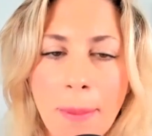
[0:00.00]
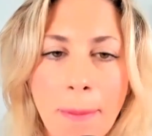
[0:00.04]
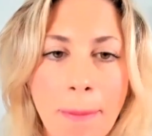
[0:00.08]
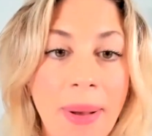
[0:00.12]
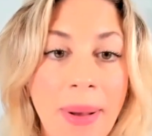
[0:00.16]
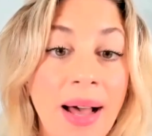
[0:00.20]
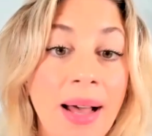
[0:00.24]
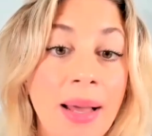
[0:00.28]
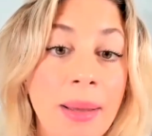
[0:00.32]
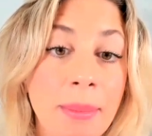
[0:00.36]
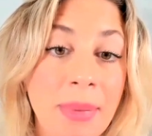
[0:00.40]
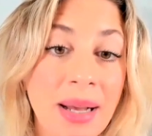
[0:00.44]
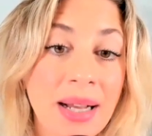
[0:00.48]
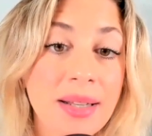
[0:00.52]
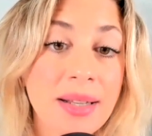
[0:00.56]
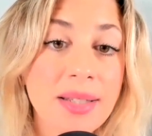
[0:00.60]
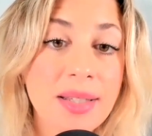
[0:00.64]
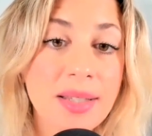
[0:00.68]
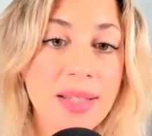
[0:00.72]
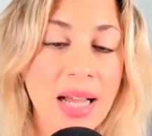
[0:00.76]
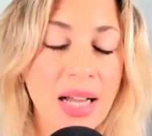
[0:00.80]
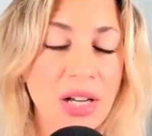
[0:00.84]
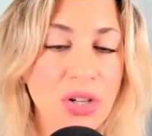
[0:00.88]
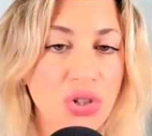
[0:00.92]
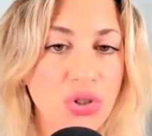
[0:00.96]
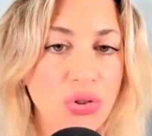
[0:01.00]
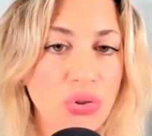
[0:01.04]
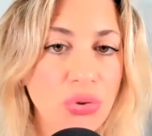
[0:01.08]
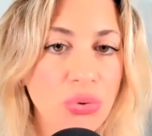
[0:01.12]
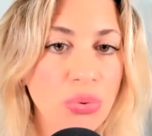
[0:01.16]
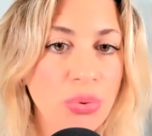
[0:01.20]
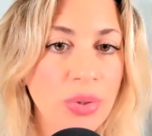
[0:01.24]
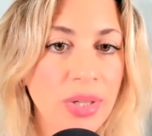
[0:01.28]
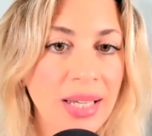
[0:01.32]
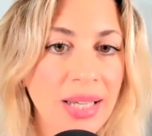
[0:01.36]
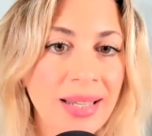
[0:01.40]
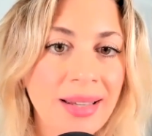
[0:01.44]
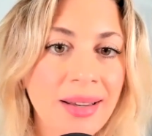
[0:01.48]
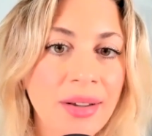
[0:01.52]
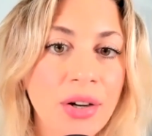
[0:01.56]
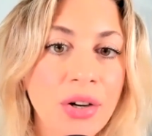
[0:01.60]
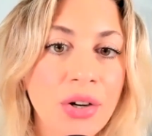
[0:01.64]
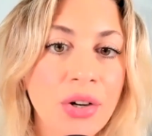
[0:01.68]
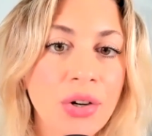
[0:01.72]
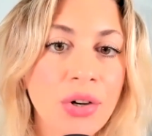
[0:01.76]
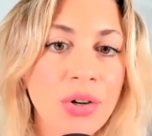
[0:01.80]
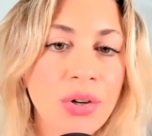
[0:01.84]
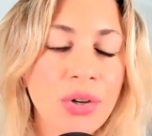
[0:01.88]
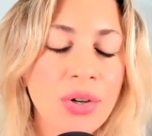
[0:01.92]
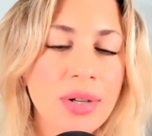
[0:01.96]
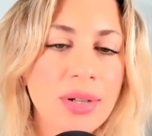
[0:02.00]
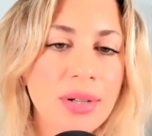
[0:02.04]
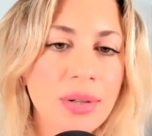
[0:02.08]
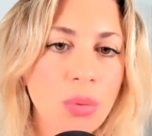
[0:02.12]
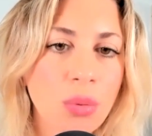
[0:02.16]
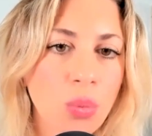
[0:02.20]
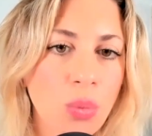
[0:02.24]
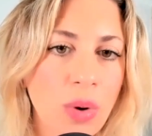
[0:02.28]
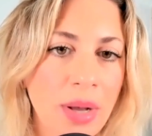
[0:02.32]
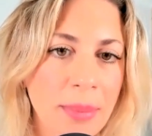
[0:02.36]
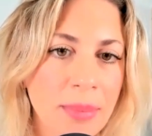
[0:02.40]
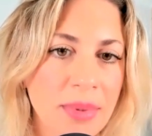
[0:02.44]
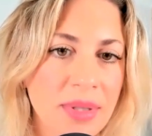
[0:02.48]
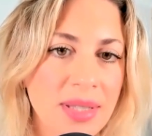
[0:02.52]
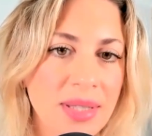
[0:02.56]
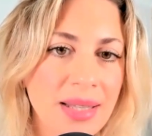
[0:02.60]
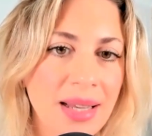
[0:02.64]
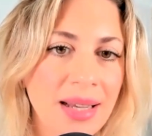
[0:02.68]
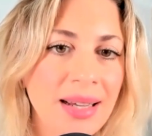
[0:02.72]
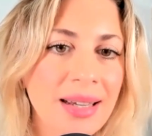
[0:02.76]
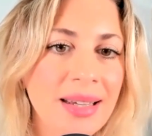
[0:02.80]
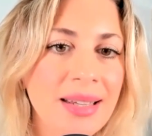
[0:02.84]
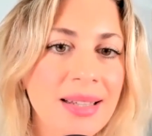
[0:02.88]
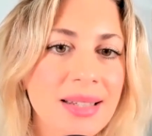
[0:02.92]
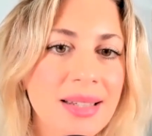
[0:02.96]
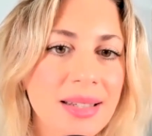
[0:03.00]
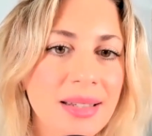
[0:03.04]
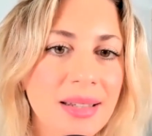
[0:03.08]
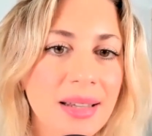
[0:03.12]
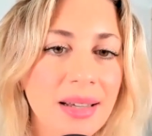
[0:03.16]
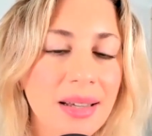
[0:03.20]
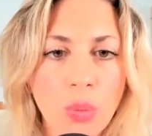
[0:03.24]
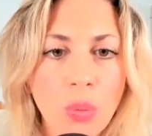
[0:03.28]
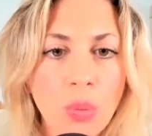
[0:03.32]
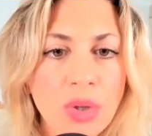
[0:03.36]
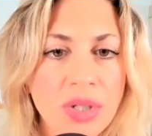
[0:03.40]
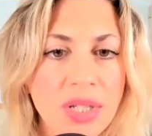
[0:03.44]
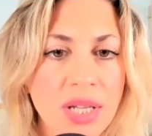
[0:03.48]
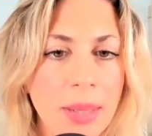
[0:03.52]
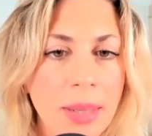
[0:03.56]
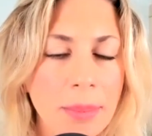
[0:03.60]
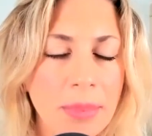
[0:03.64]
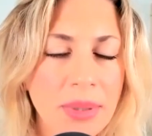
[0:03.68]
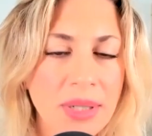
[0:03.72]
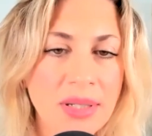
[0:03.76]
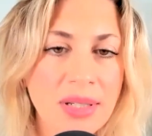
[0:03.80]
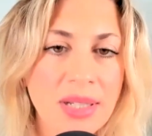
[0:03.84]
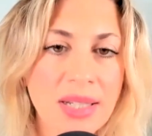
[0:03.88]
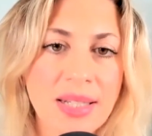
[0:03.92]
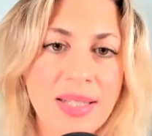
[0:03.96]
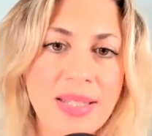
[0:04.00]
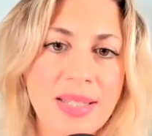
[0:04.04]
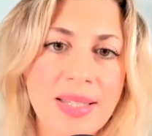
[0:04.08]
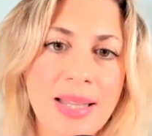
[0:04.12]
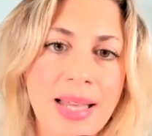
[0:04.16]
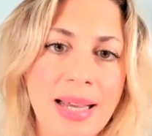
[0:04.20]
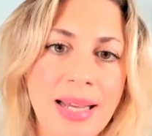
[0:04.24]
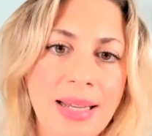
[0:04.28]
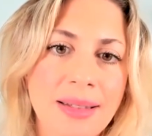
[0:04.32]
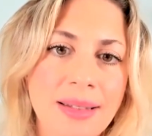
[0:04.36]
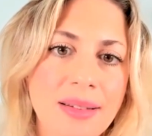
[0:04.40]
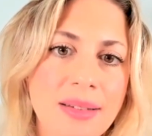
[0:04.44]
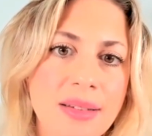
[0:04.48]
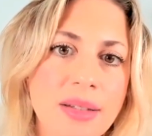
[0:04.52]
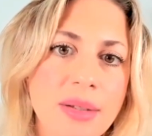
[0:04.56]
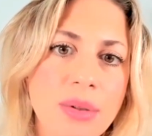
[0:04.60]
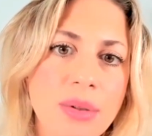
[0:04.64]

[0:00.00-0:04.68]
by Max Dashu in her website. What happened is that